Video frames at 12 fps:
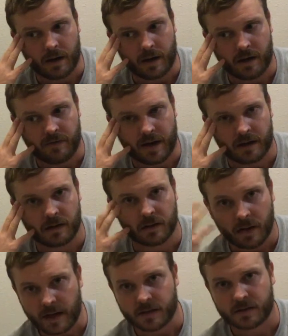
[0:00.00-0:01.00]
have had
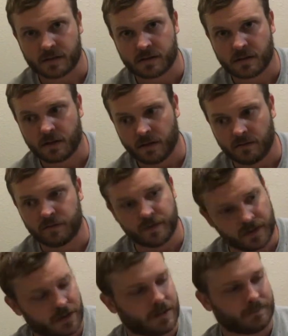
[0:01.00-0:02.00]
less of
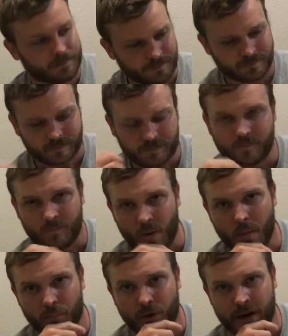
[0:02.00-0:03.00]
the
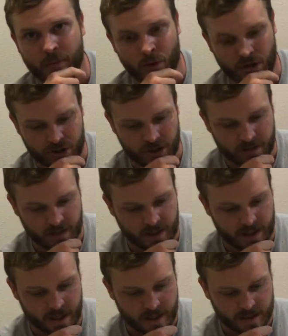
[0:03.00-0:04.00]
brainwashing than
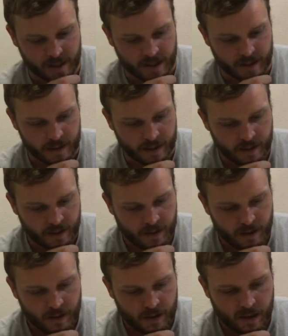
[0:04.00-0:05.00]
he has had.
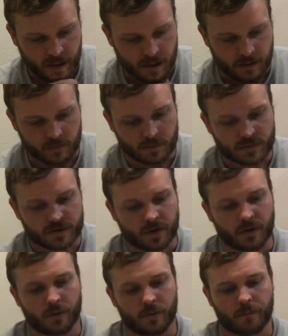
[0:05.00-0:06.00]

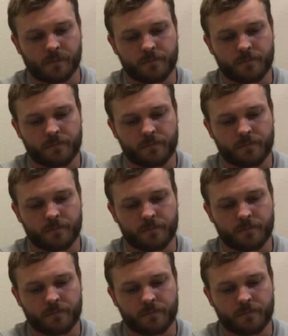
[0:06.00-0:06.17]
So,